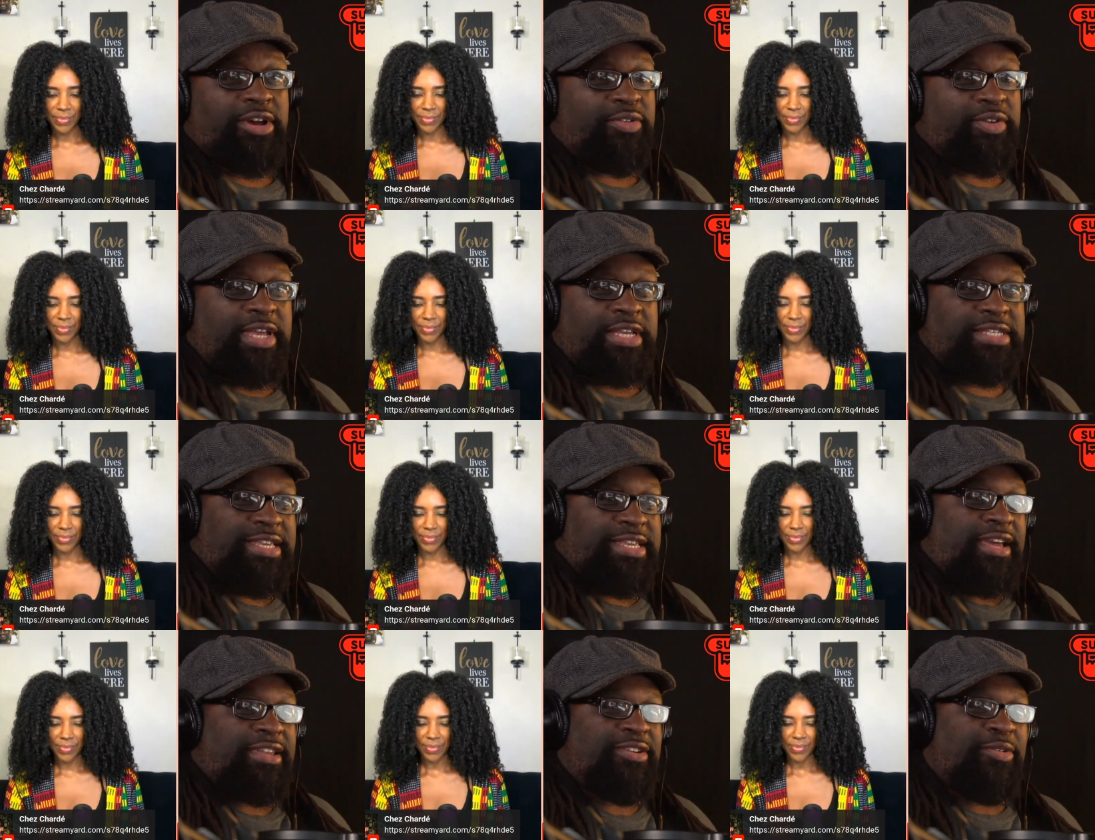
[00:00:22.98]
Speaker 1: Next
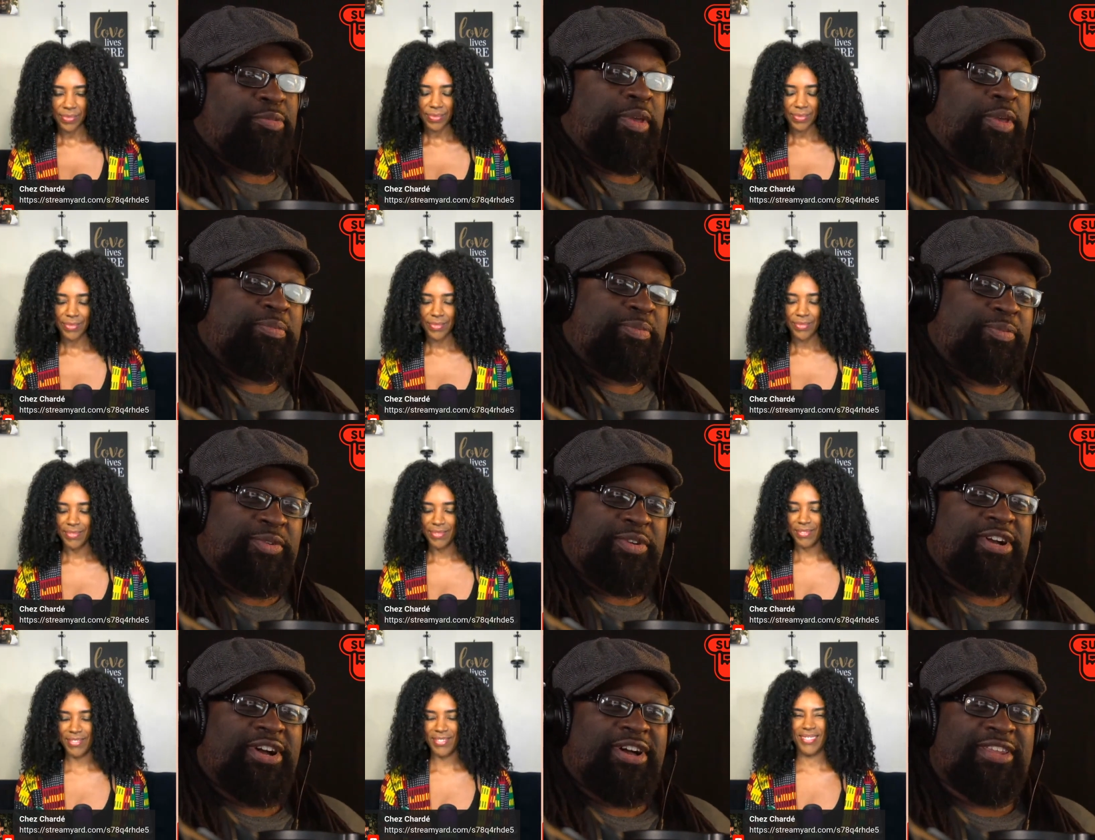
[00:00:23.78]
thing I know, people
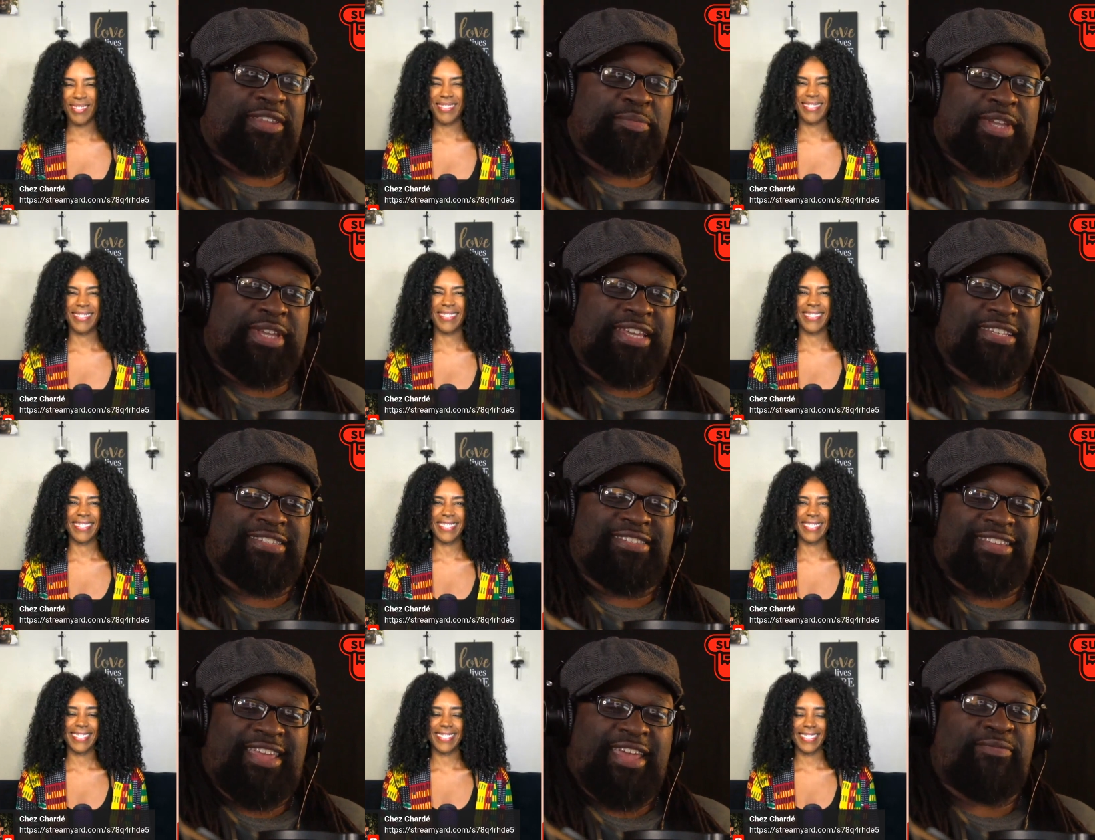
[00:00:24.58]
were calling me
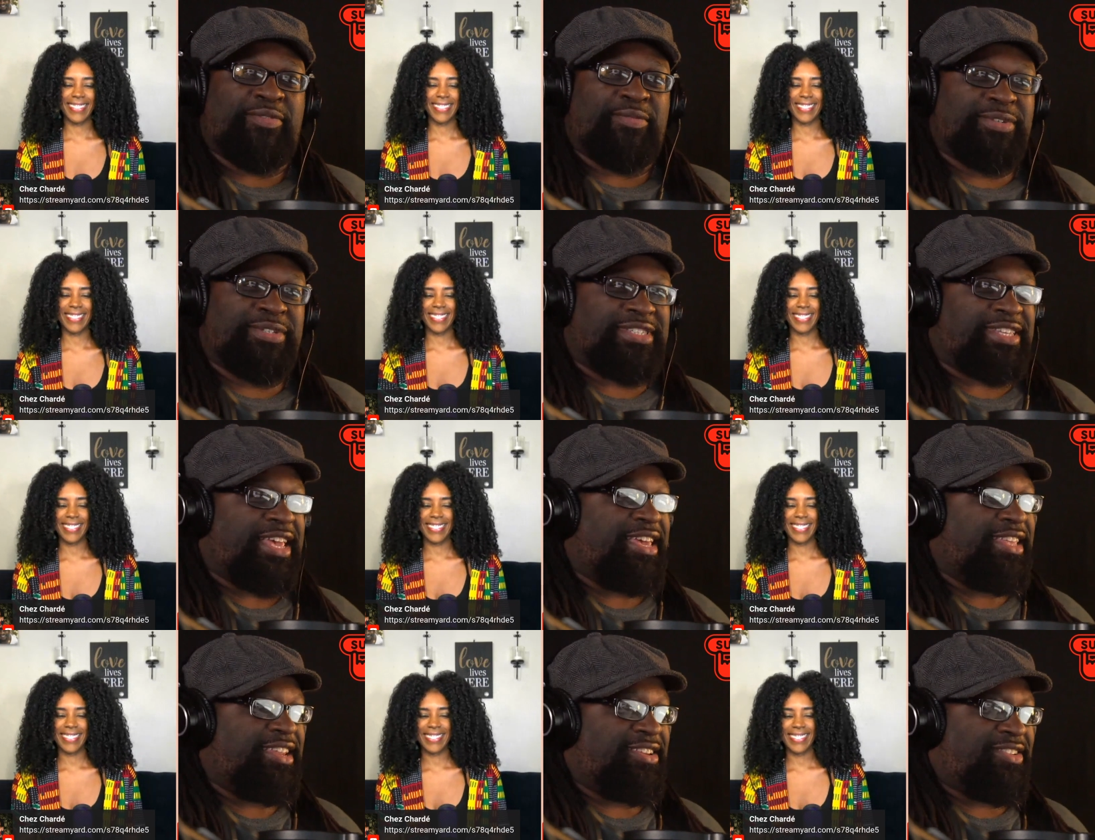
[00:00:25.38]
because Kevin was
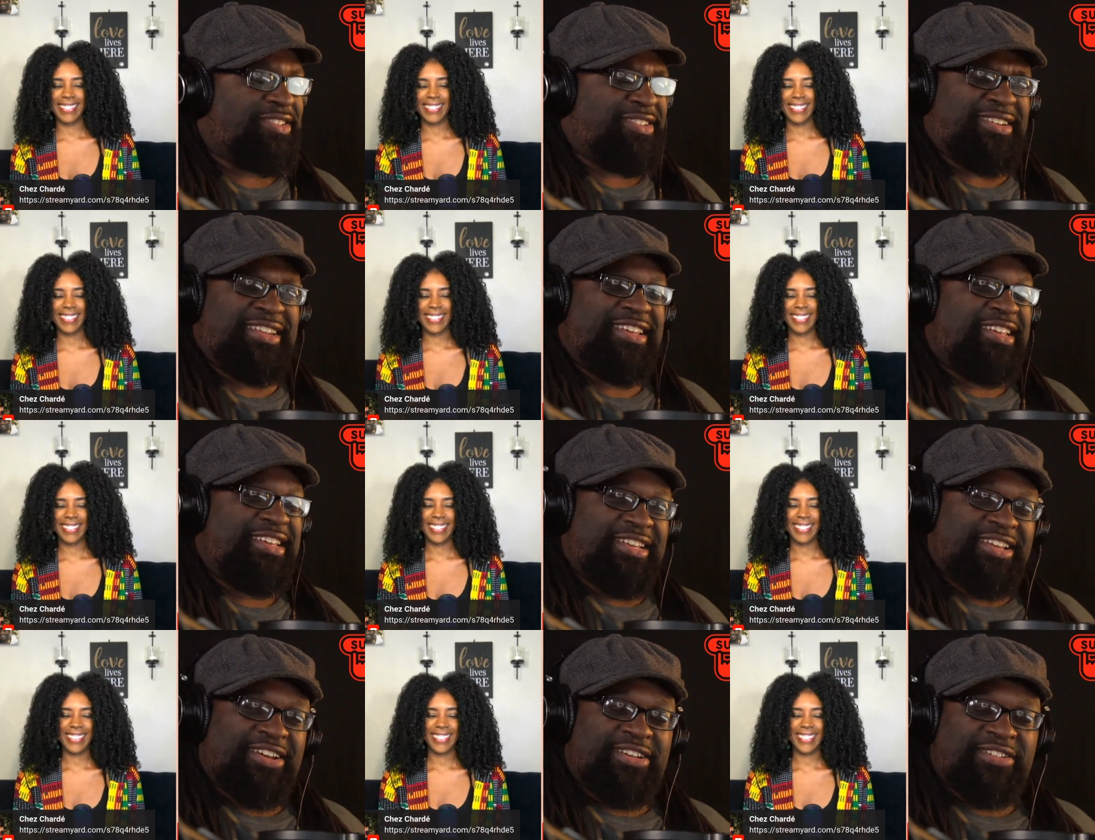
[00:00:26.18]
saying it on
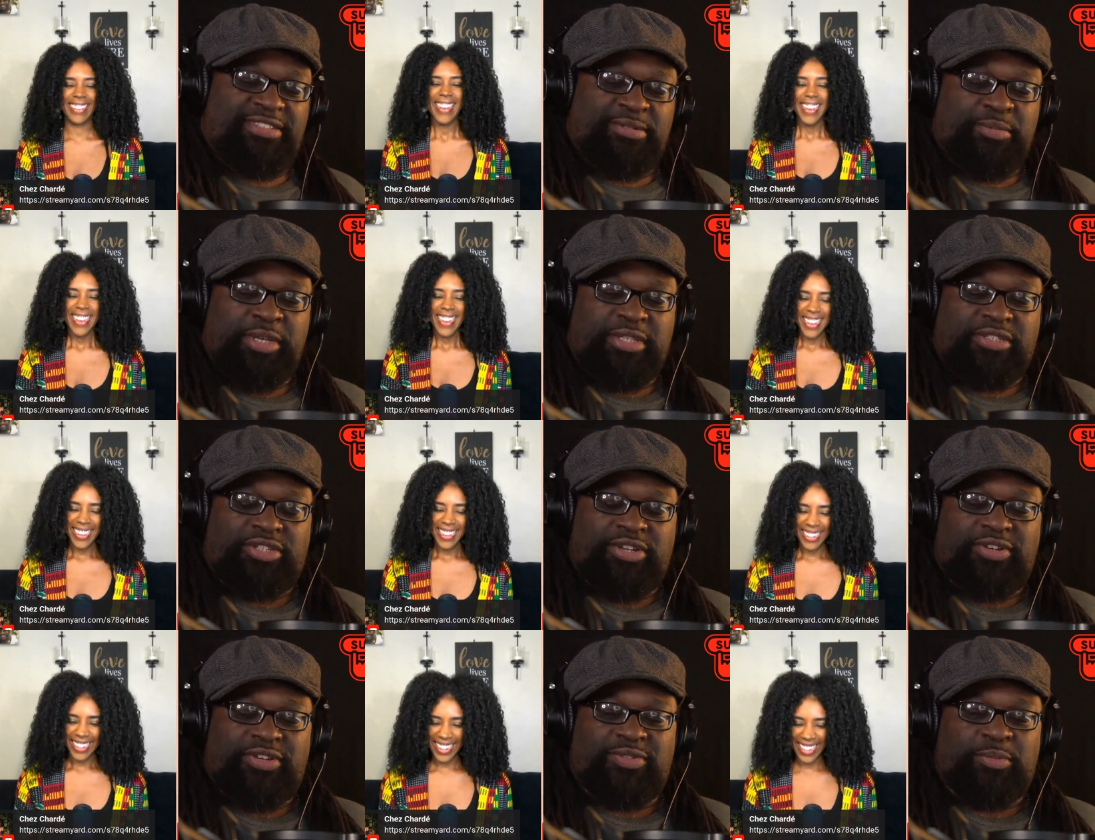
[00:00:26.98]
uh, some other
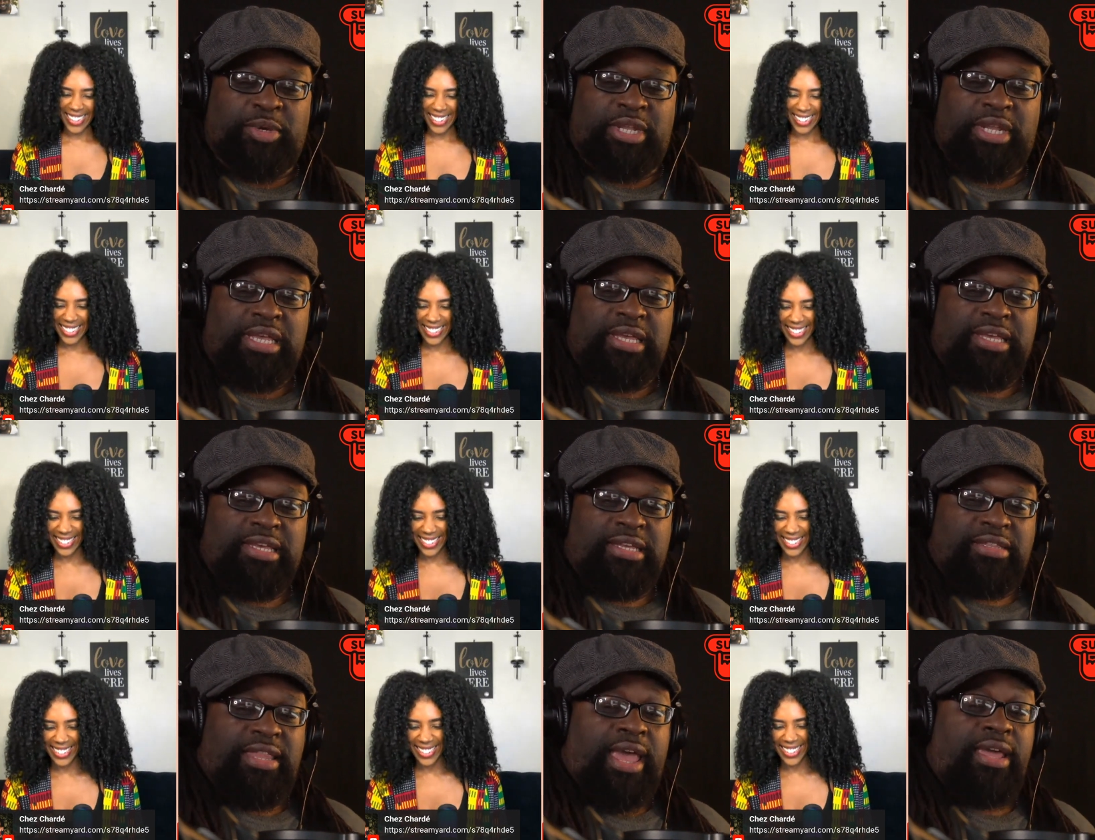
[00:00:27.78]
show.
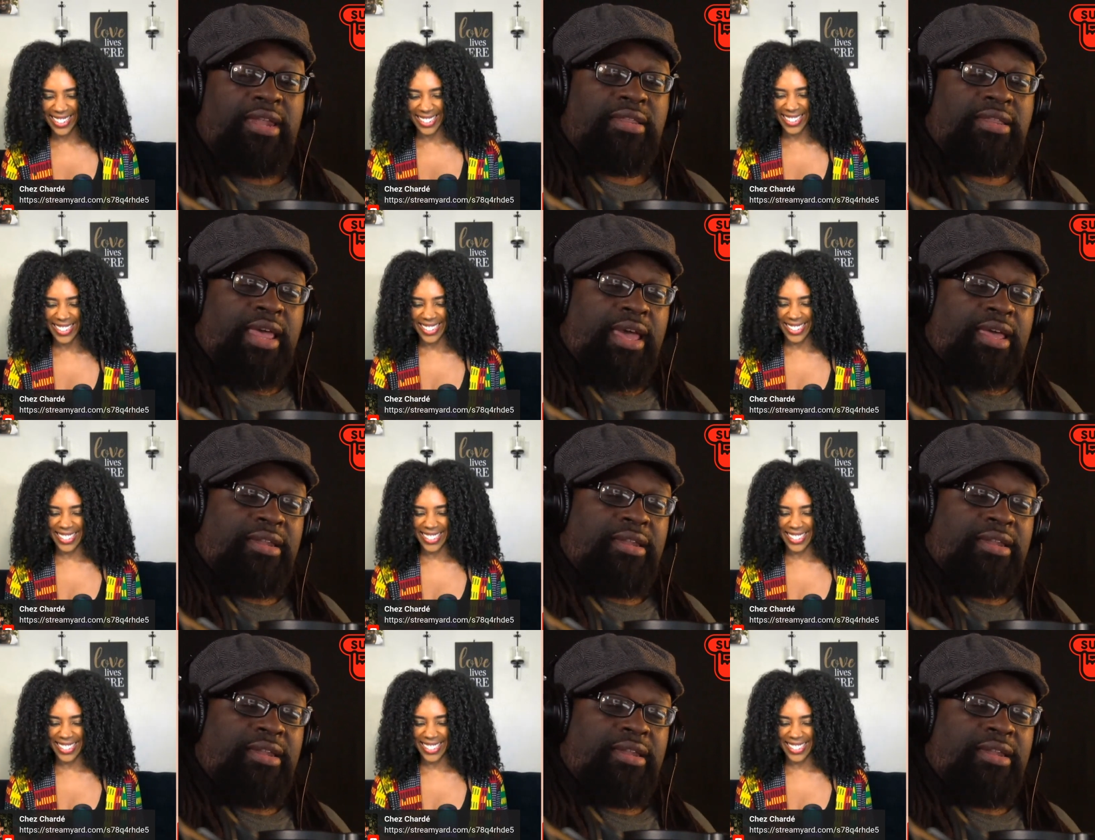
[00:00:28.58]
But that, that